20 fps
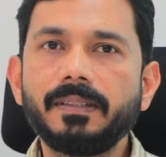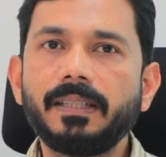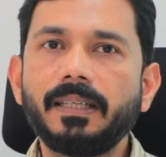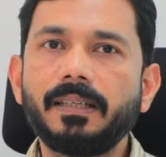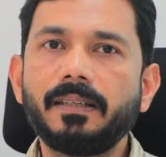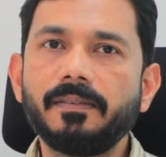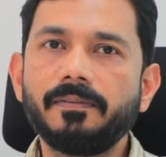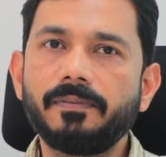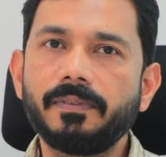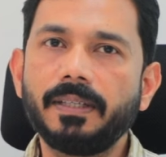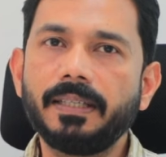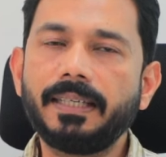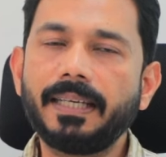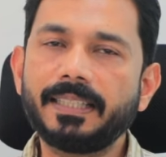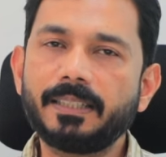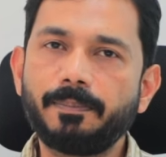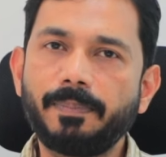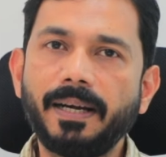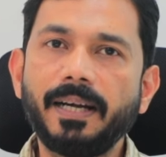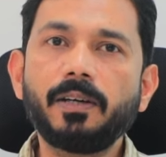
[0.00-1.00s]
the lymph, it
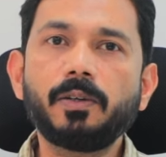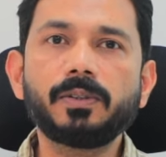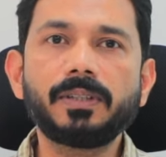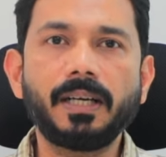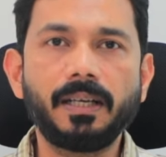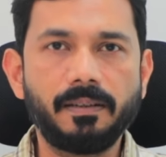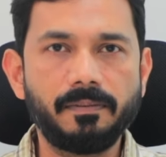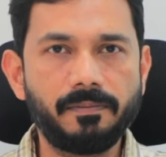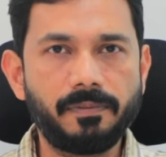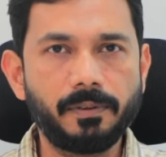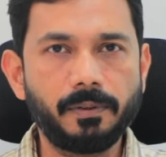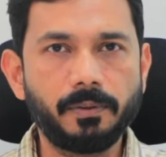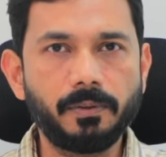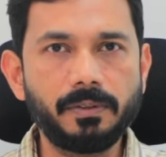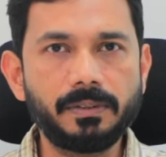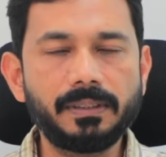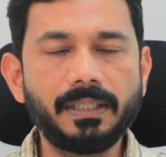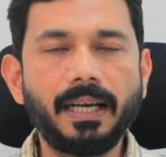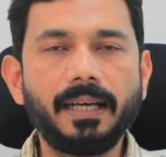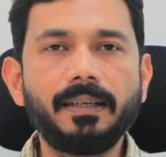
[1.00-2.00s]
has spread to the lymph
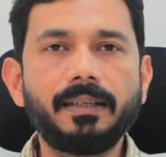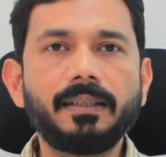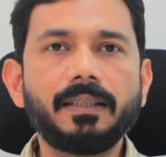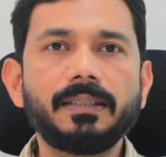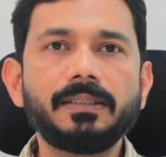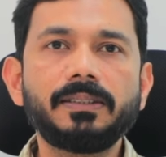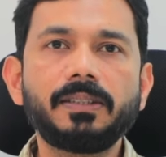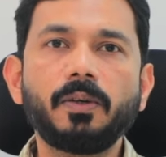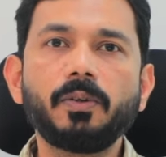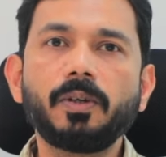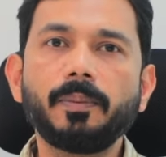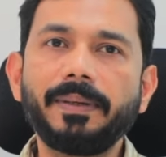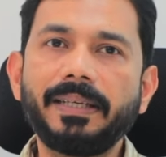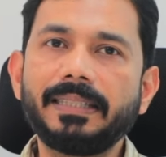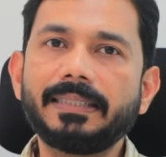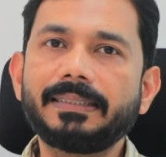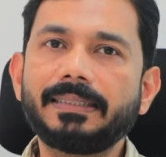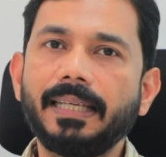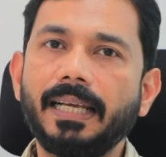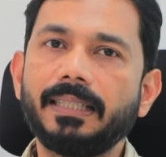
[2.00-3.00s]
nodes and turns out to be
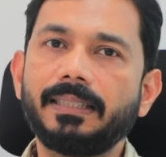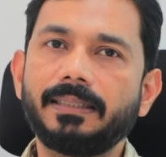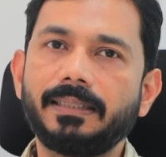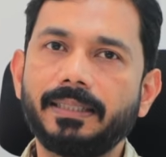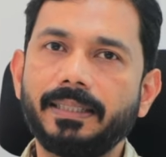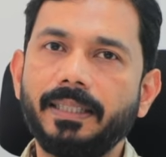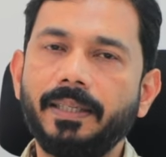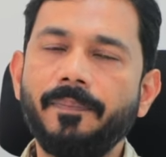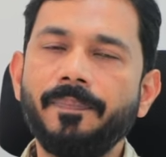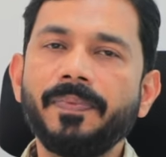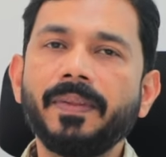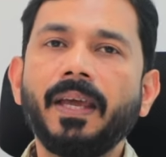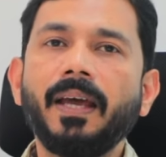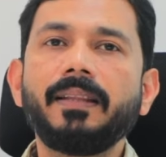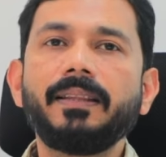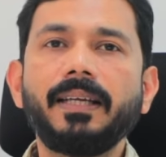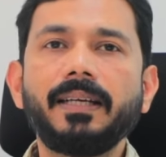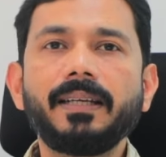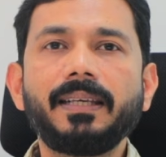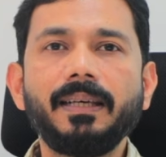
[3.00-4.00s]
in stage 3,
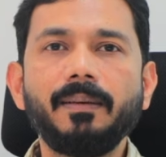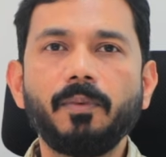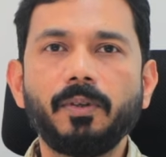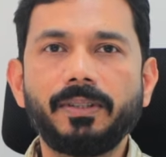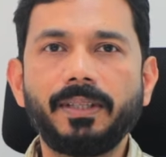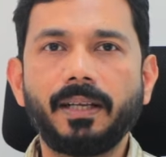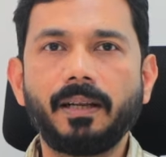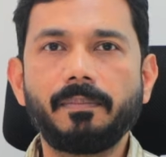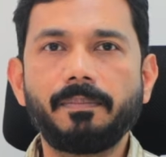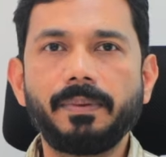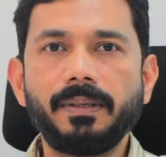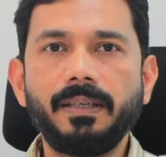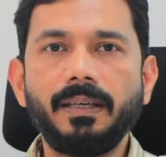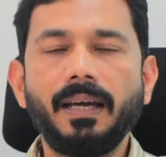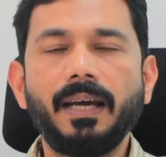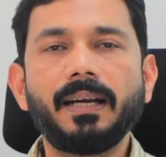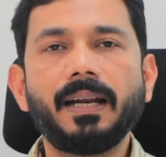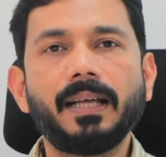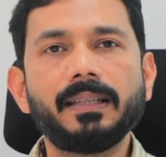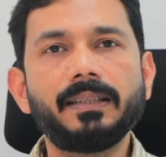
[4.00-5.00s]
then
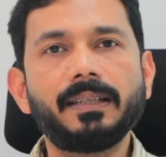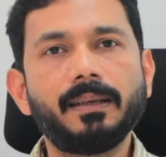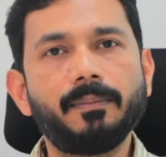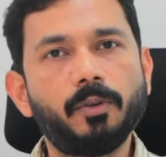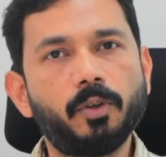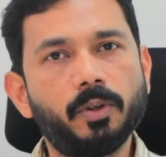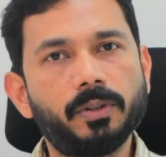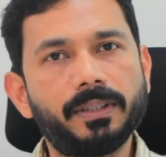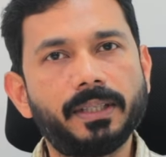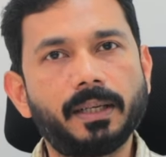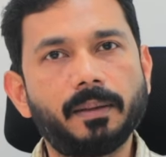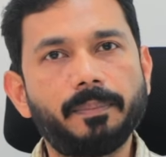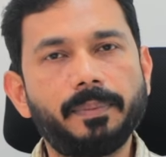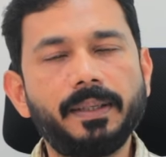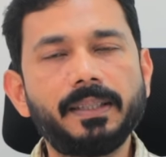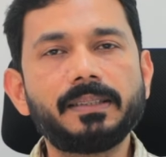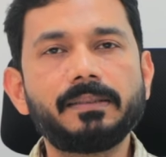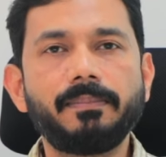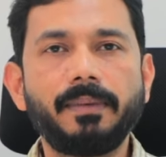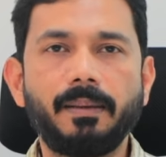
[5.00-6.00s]
chemotherapy and other
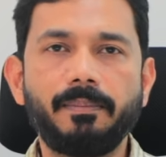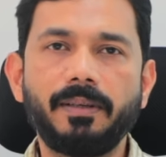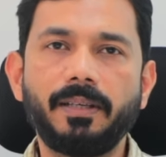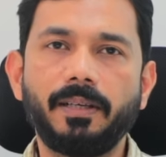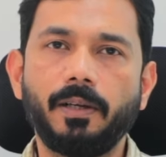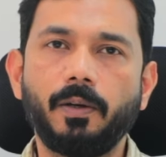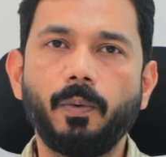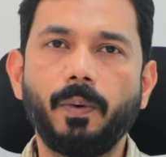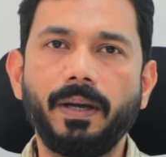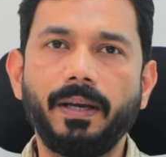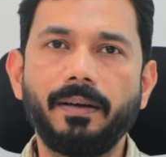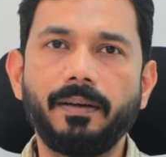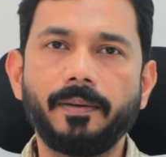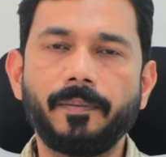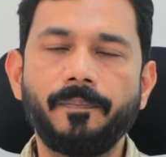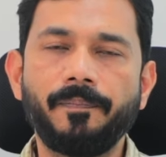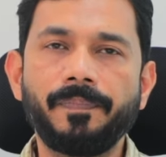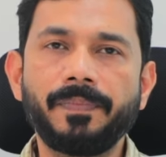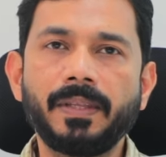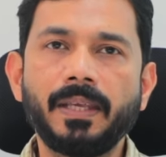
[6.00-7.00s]
immunotherapies may be required.
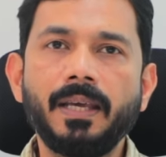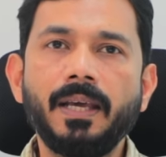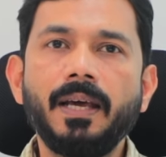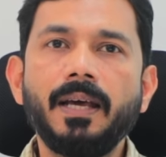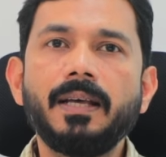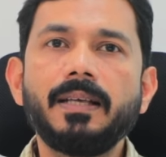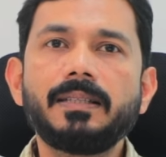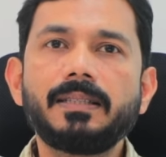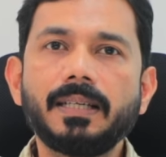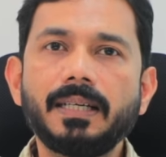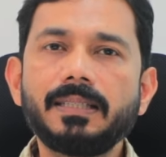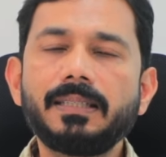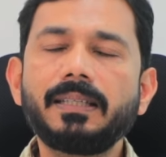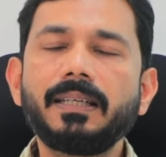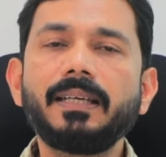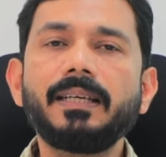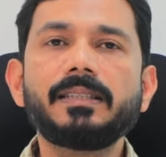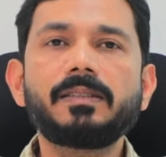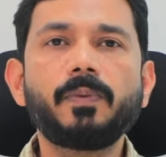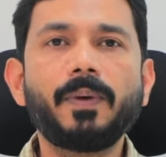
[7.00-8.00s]

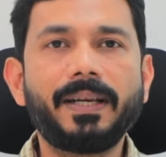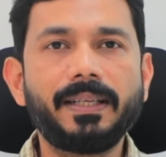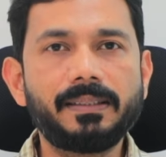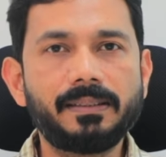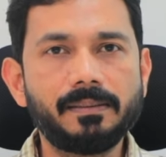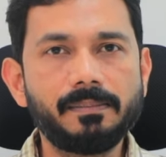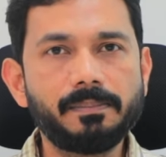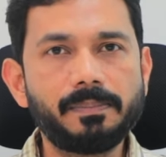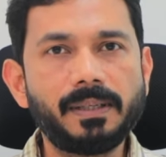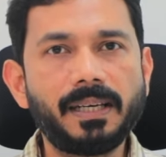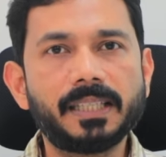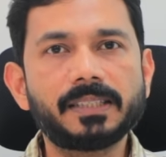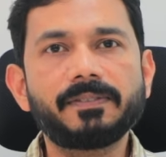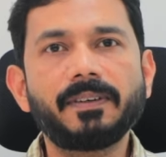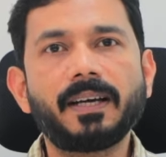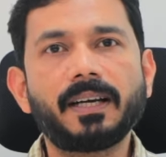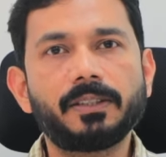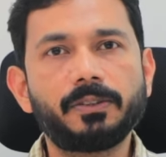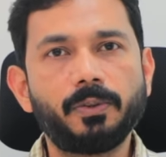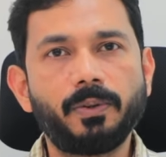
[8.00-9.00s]
Surgery is very simple as
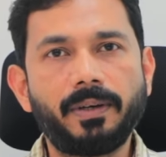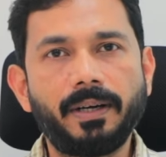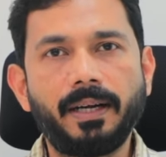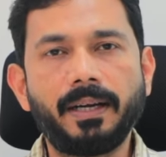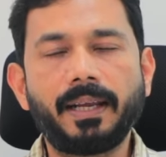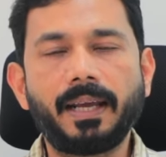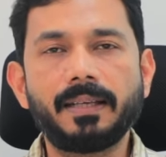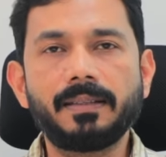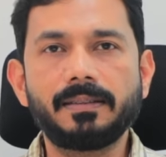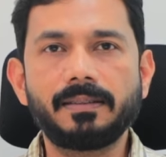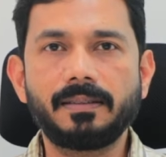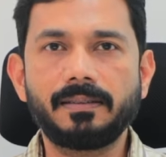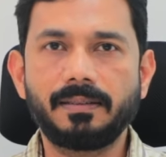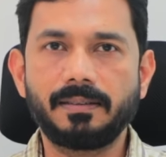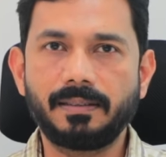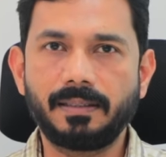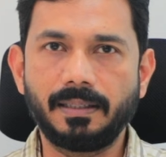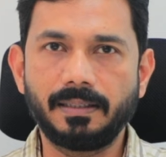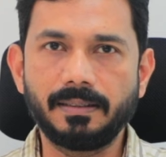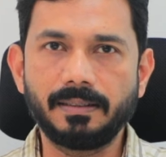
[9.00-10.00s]
far as uterine cancers
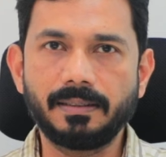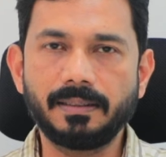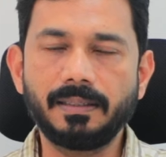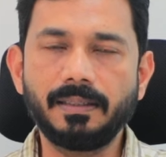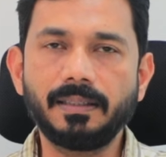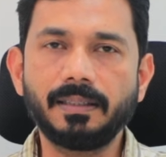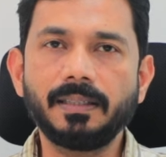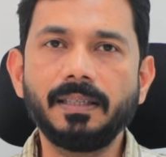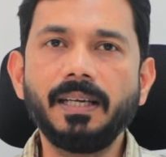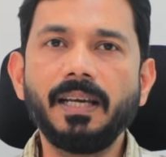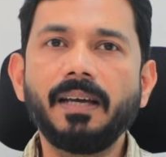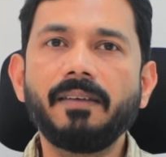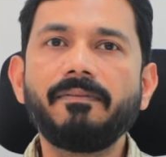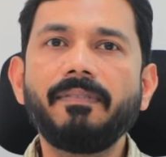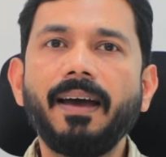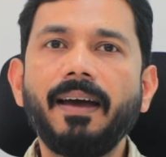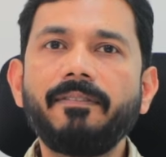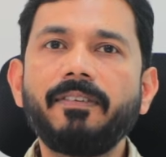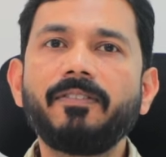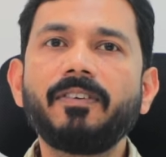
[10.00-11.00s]
is concerned,
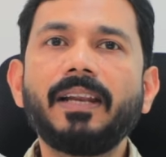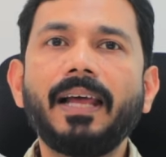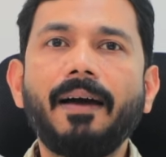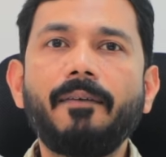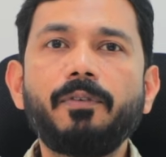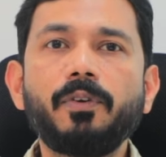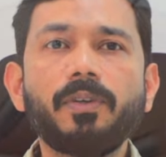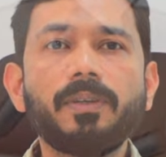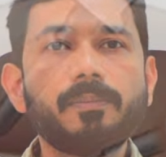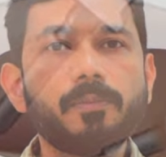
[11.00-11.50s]
where we will have to